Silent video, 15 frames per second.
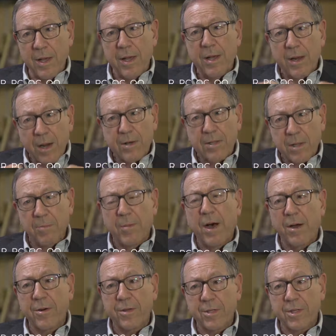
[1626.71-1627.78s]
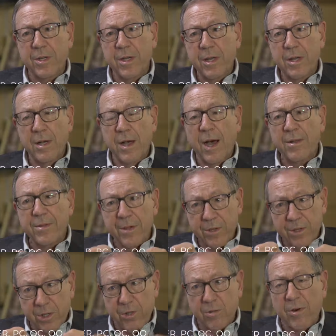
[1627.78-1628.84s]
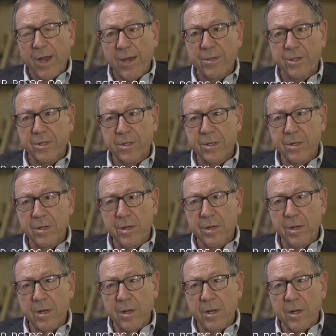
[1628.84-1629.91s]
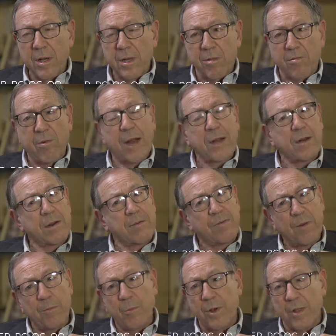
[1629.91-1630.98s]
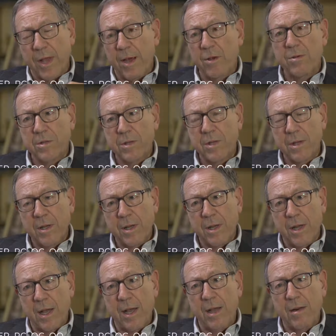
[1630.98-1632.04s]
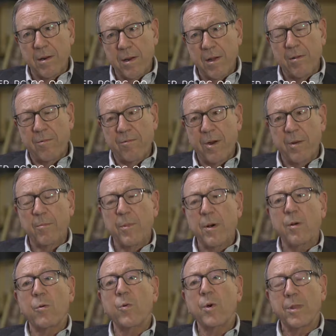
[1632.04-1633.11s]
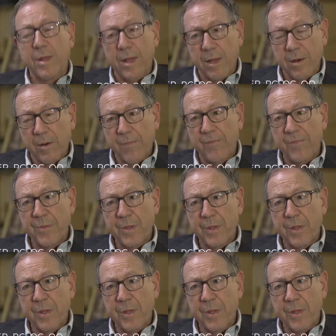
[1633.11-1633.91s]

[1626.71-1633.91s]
in our democracy under stress, threatened from without and from within,